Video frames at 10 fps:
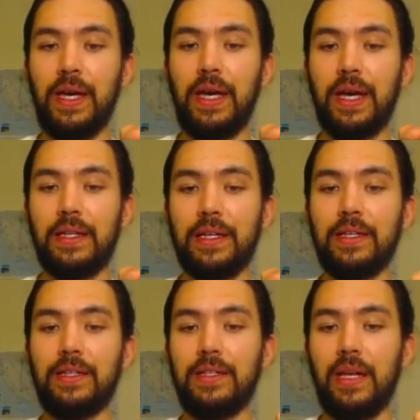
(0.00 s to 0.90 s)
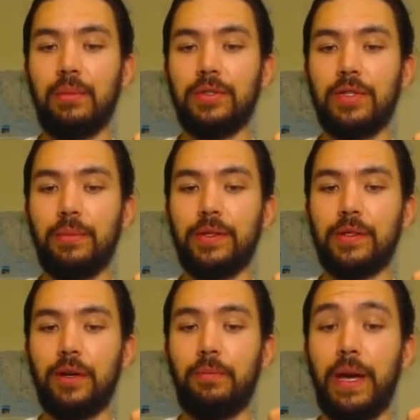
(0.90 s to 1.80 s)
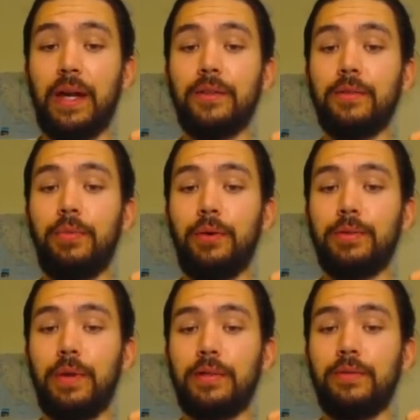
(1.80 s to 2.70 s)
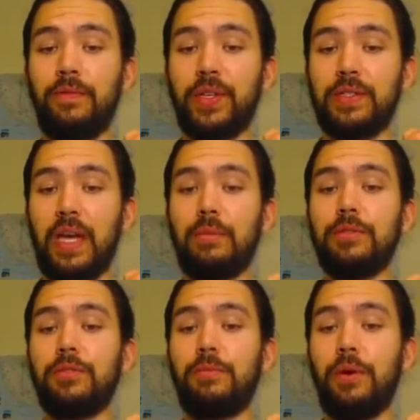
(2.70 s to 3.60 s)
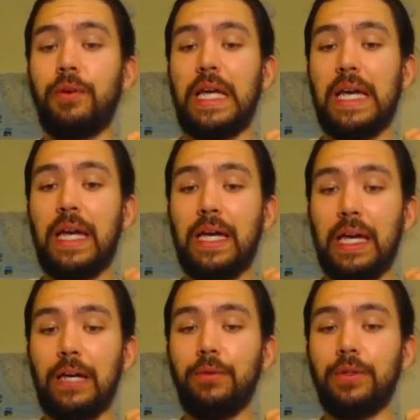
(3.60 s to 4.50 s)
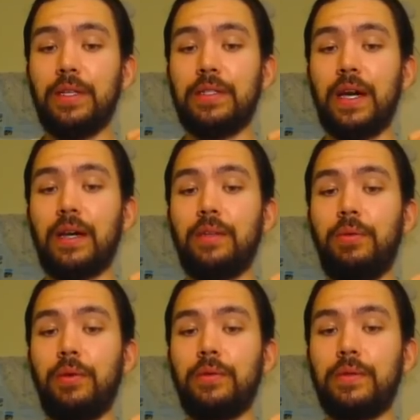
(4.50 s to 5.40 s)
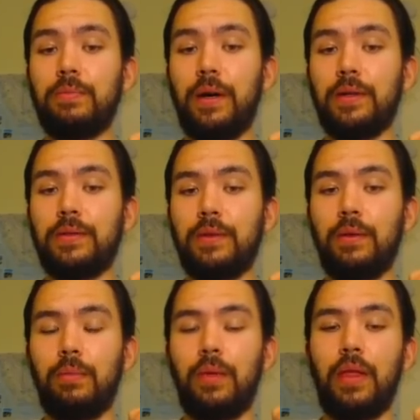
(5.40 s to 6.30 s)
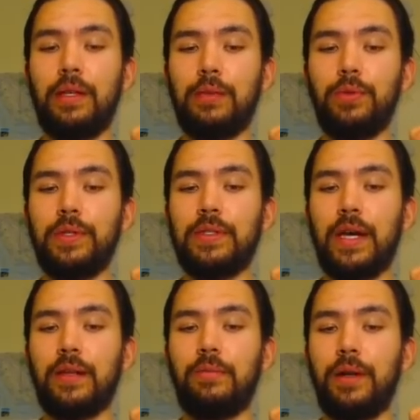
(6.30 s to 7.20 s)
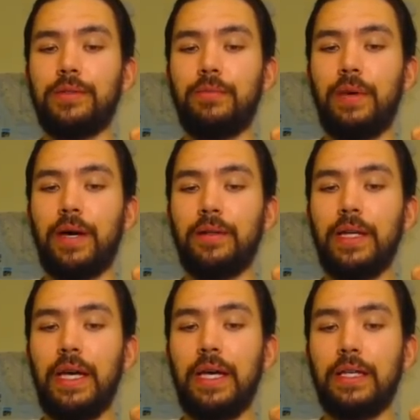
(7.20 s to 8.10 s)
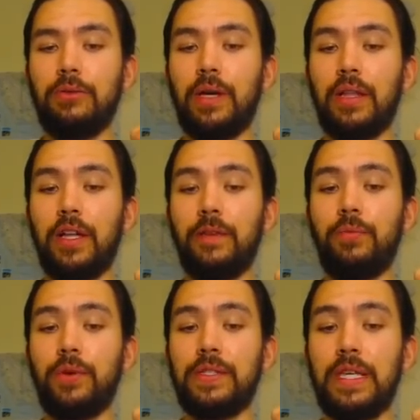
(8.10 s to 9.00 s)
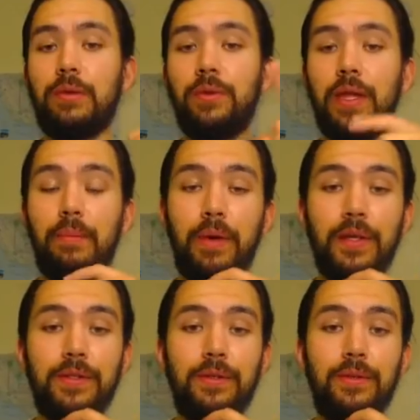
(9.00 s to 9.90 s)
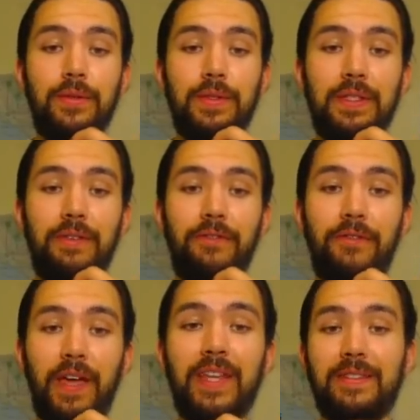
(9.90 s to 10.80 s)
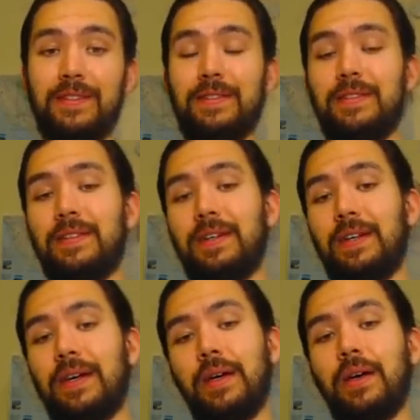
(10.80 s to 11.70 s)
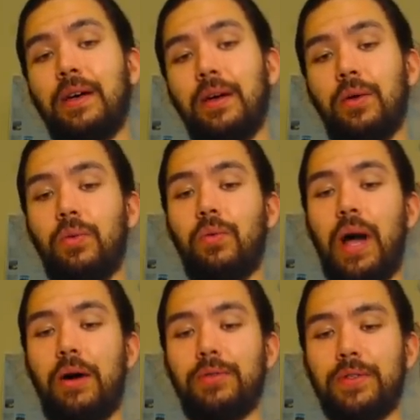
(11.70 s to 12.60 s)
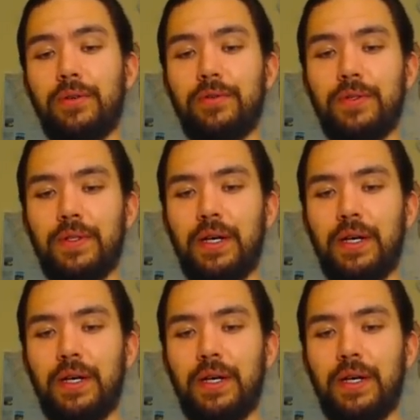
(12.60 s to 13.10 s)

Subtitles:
At the end of the damage step, this card battles an opponent's monster. Inflict damage to your opponent equal to the attack of the opponent's equal to the attack of the monster battle, and you gain life points equal to that monster's defense. Wowzers.